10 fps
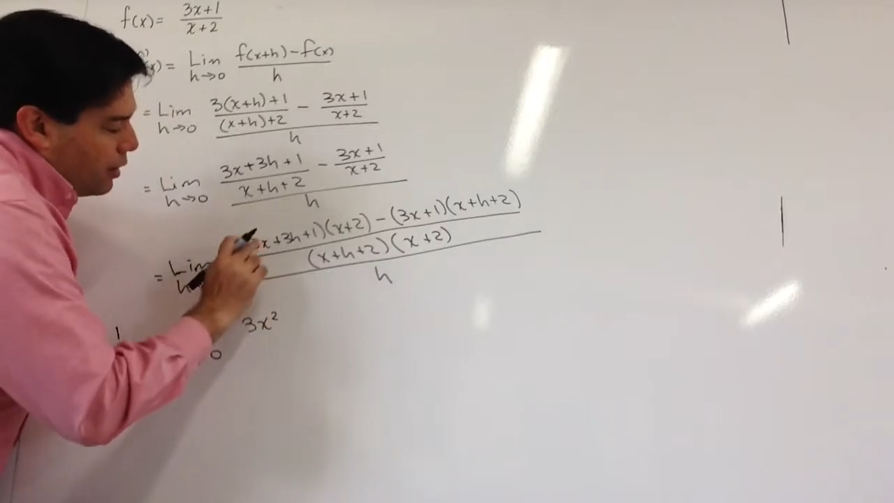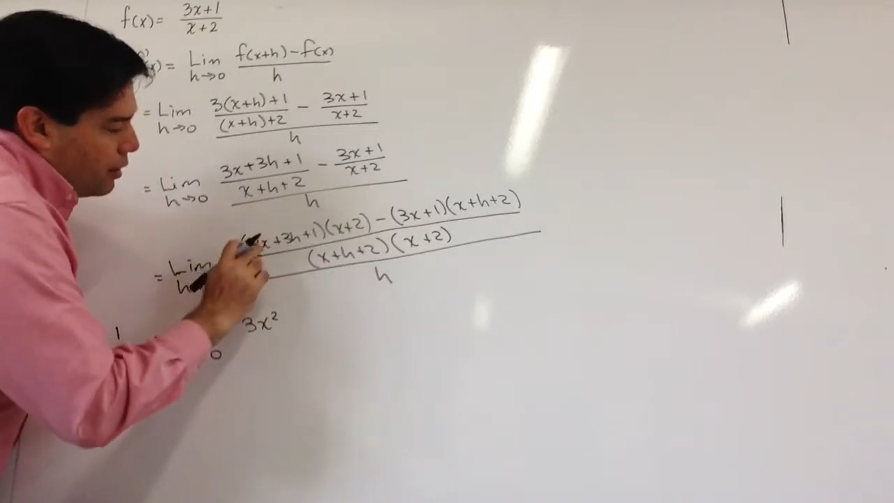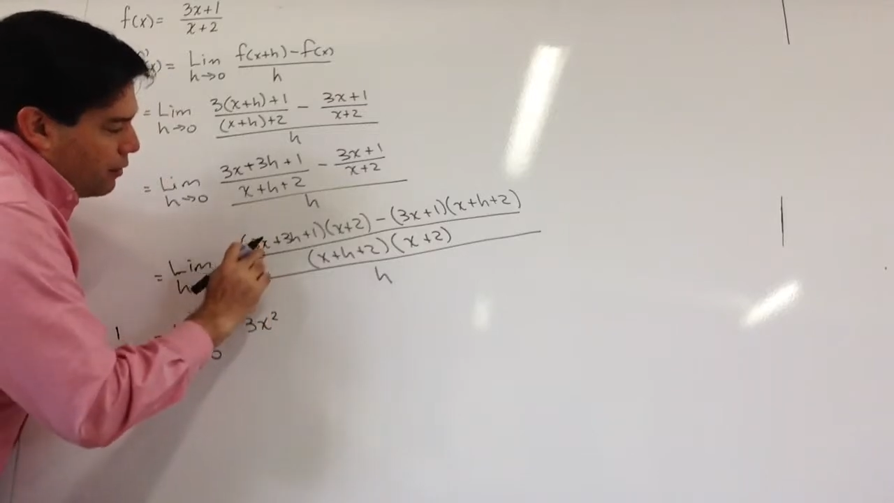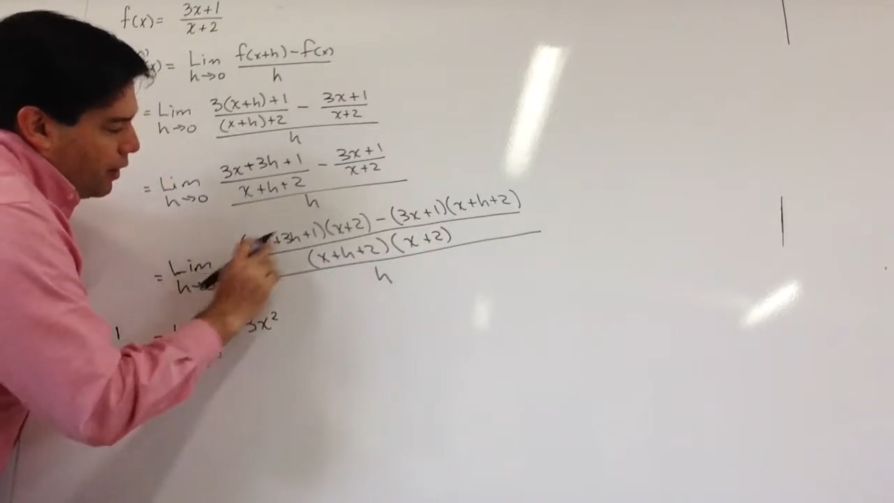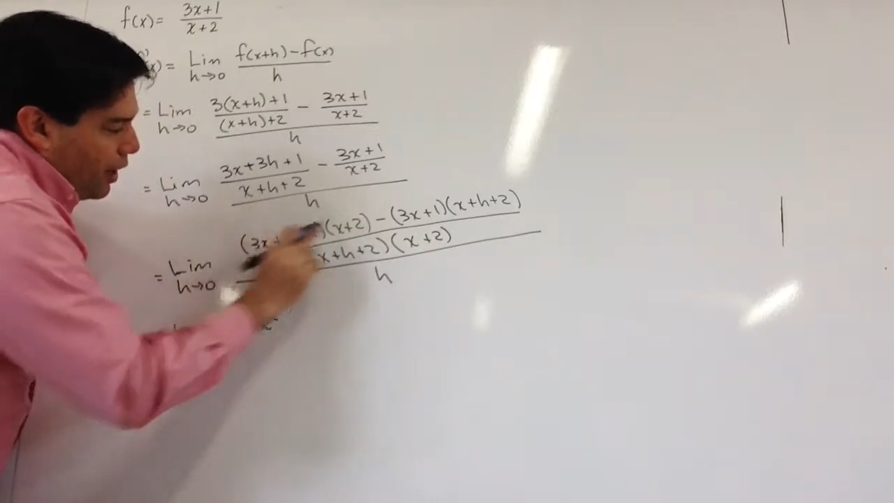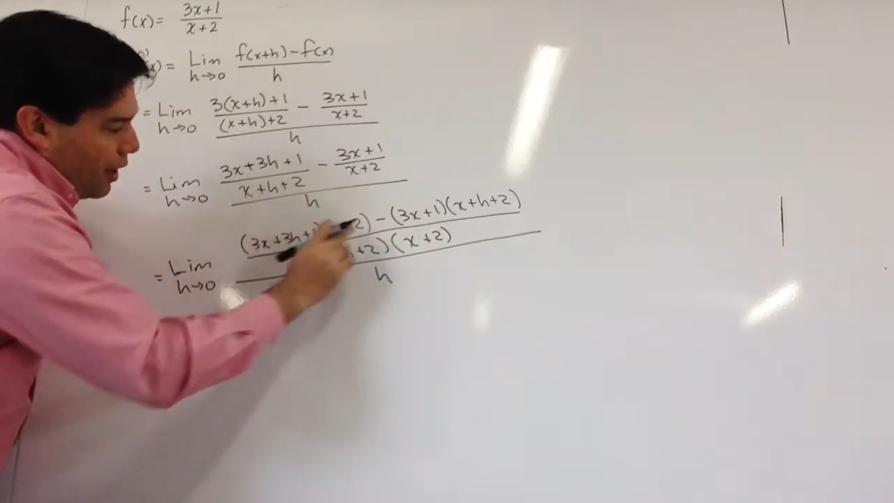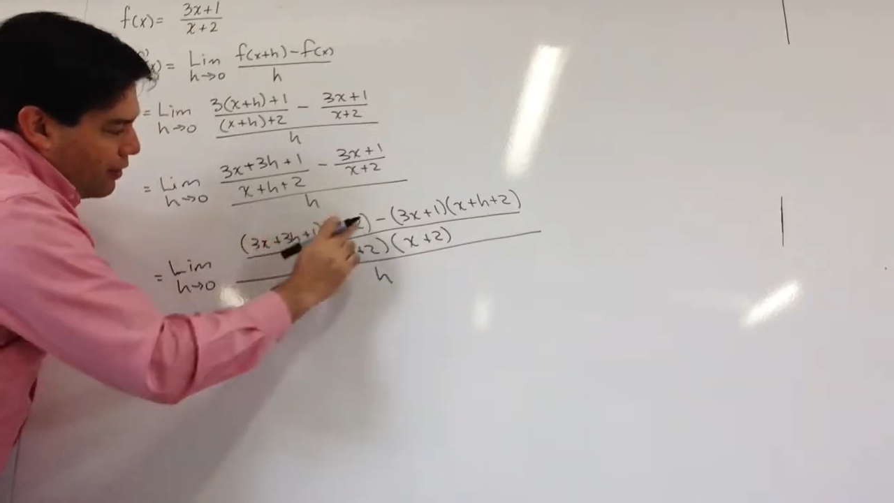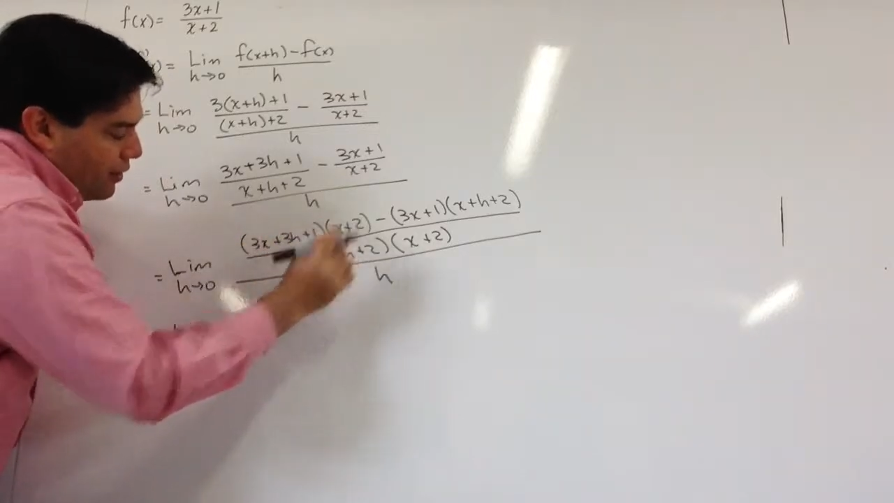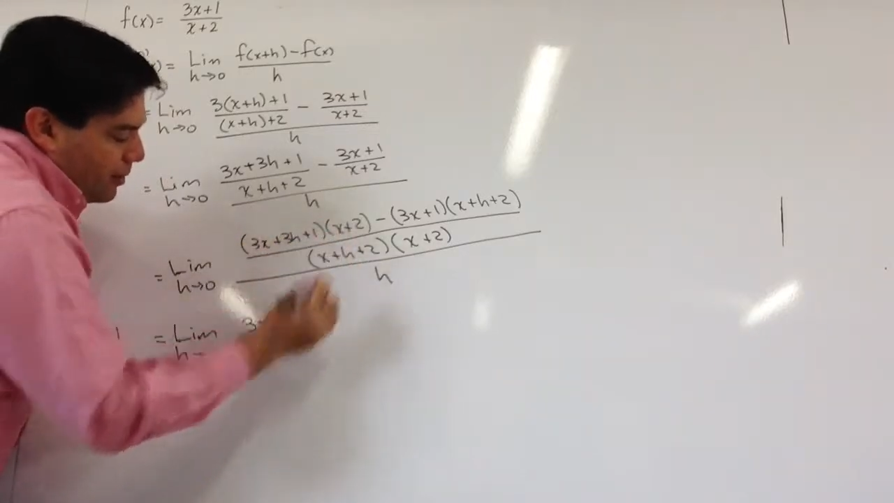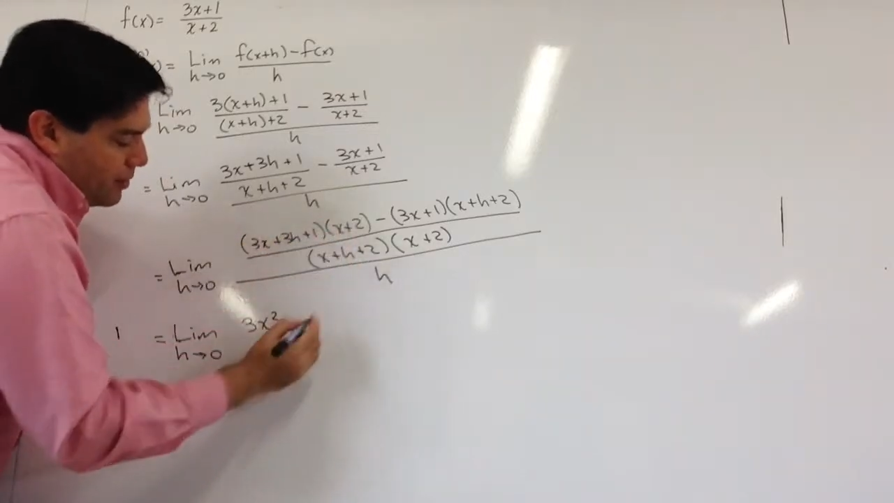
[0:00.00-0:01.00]

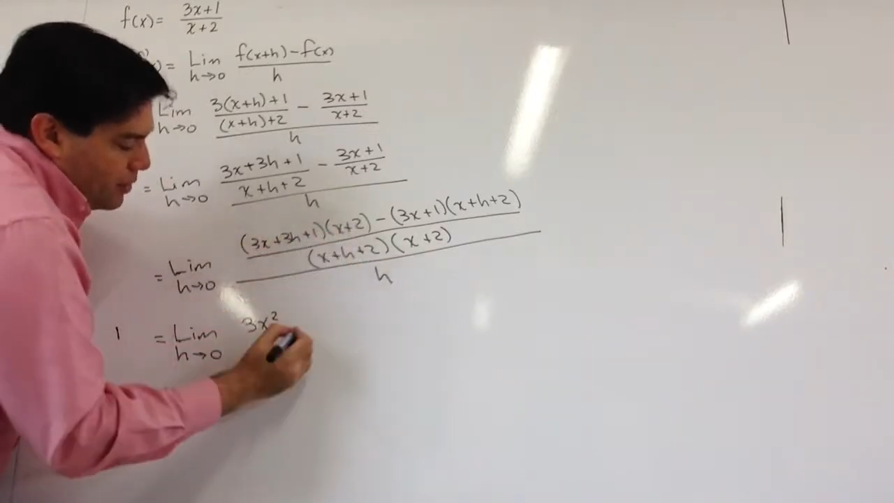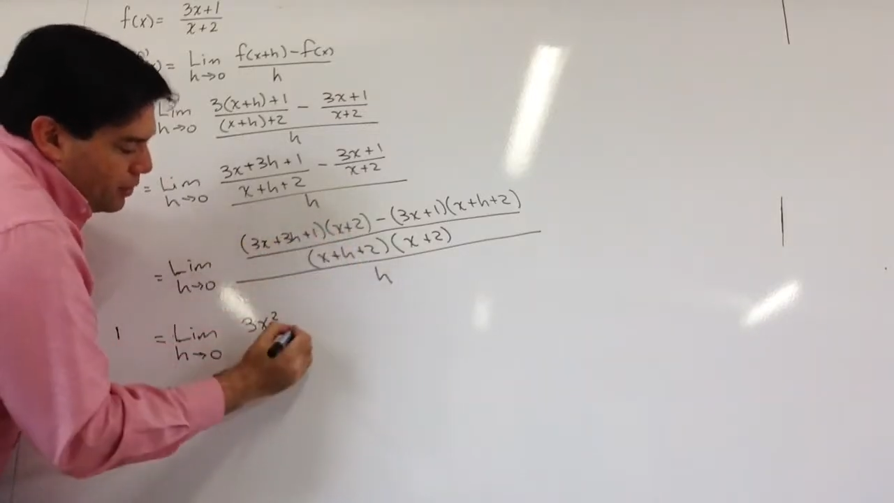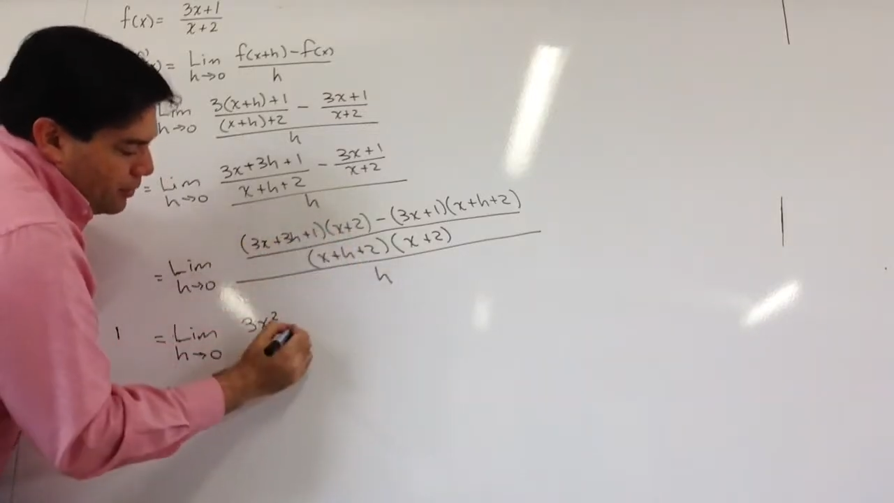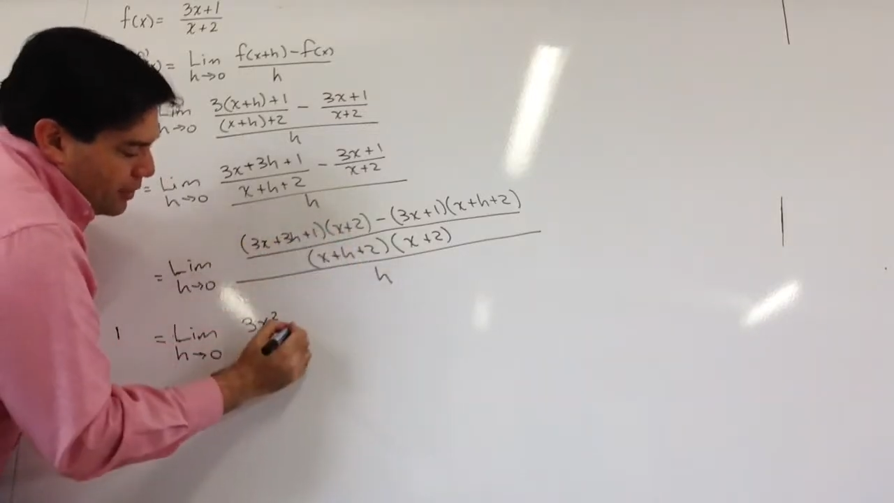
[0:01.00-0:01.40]
3x times 2